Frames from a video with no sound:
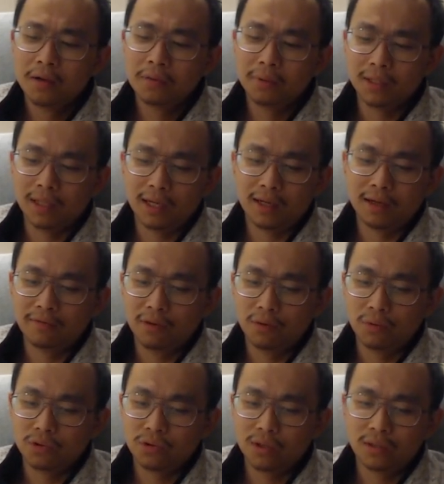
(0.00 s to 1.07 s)
but like if they
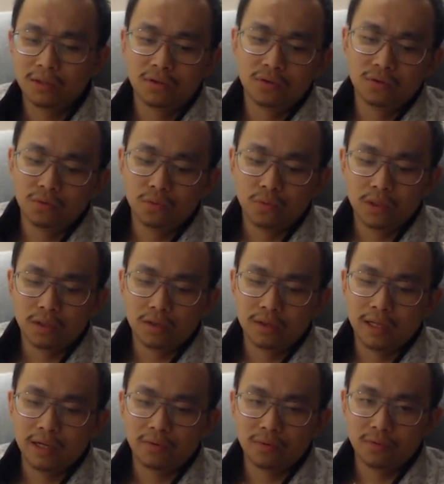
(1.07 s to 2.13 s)
were trying to do work
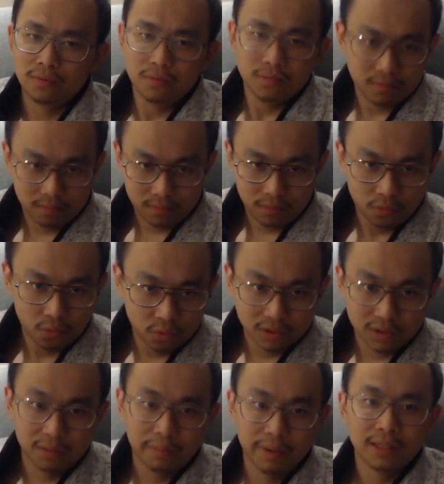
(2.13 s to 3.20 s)
that was
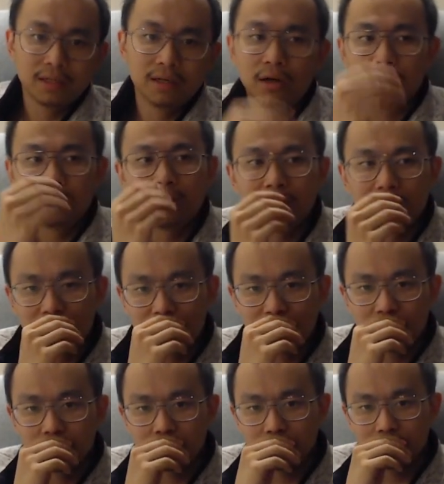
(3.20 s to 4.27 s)
dependent on the
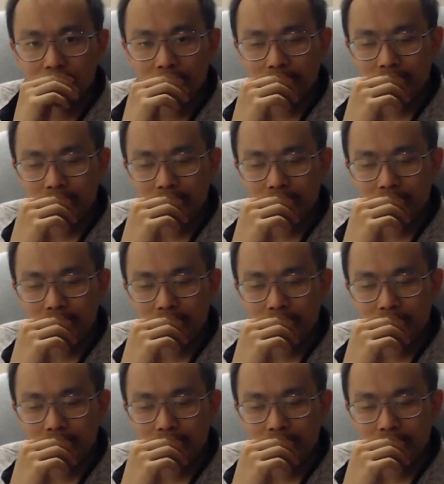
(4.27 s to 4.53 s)
individual